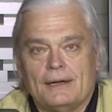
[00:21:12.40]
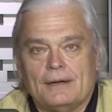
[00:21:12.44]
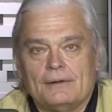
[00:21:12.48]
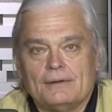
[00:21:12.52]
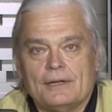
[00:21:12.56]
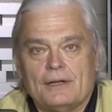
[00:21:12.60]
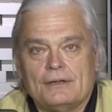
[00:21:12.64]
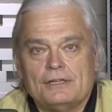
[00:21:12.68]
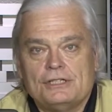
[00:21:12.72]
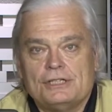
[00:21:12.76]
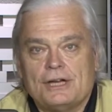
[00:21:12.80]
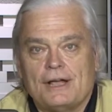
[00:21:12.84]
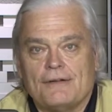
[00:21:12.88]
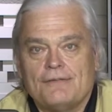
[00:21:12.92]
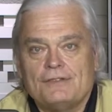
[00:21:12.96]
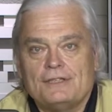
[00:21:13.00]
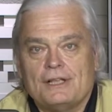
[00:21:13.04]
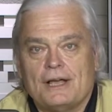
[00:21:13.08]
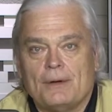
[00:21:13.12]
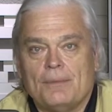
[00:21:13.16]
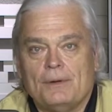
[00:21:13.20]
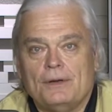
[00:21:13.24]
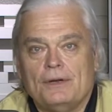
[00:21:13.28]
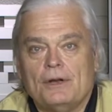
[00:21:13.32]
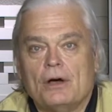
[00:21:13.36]
uh, chefs
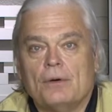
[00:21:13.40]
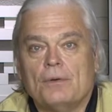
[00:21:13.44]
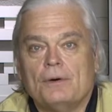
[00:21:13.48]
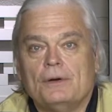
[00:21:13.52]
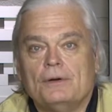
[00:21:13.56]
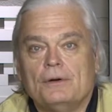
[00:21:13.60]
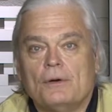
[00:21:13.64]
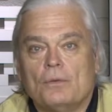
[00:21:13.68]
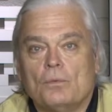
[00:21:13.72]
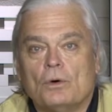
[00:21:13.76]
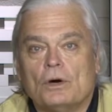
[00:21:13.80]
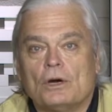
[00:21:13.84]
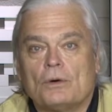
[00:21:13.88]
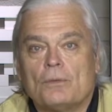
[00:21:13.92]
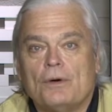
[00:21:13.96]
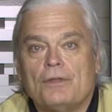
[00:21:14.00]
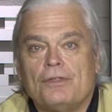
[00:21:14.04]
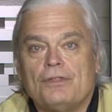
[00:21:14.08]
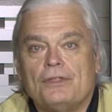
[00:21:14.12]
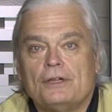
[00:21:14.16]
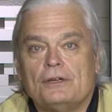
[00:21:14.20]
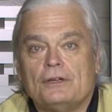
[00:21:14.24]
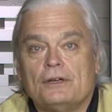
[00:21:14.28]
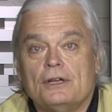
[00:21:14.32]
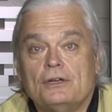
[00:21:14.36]
that we know and work
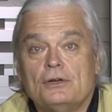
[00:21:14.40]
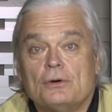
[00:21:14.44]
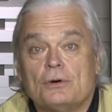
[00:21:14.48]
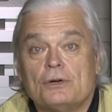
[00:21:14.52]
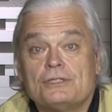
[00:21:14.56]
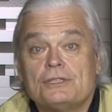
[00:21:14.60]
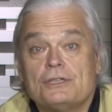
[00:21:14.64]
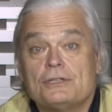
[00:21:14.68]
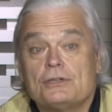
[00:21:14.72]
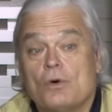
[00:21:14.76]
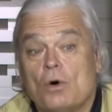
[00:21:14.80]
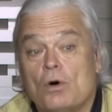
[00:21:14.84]
with that endorse this.